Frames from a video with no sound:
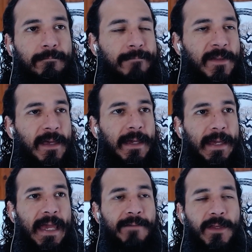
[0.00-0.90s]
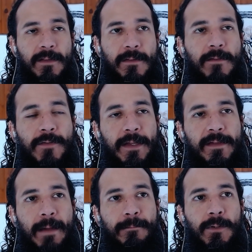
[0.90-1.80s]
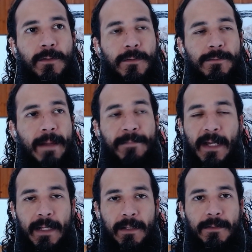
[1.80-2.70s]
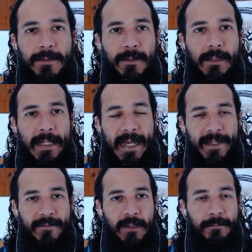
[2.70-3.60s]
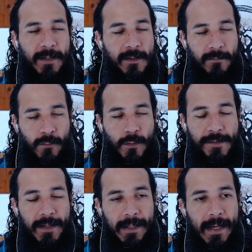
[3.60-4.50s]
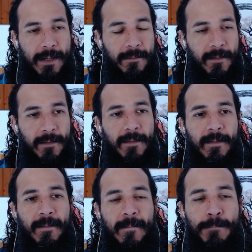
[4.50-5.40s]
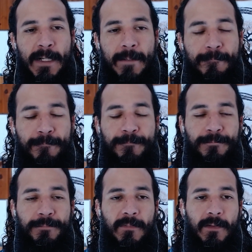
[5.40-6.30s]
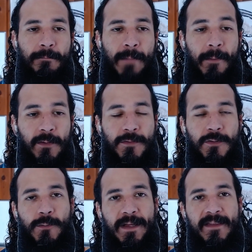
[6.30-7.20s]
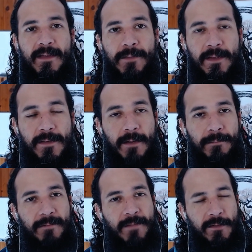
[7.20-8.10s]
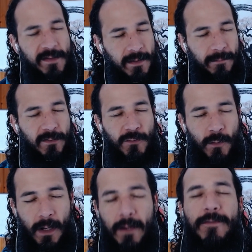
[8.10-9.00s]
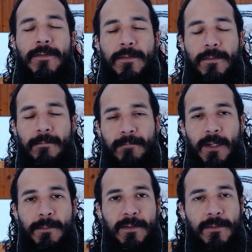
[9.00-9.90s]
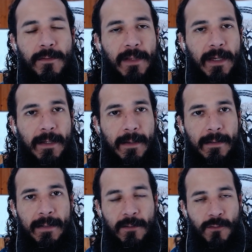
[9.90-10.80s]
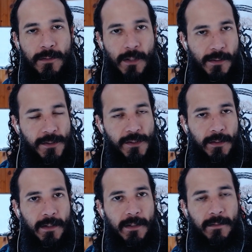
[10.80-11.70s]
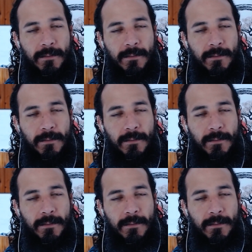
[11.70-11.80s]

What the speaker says: say avians, for example, or reptiles can develop this. Of course they can. But mammals do exhibit something very similar to us humans. They need to nourish their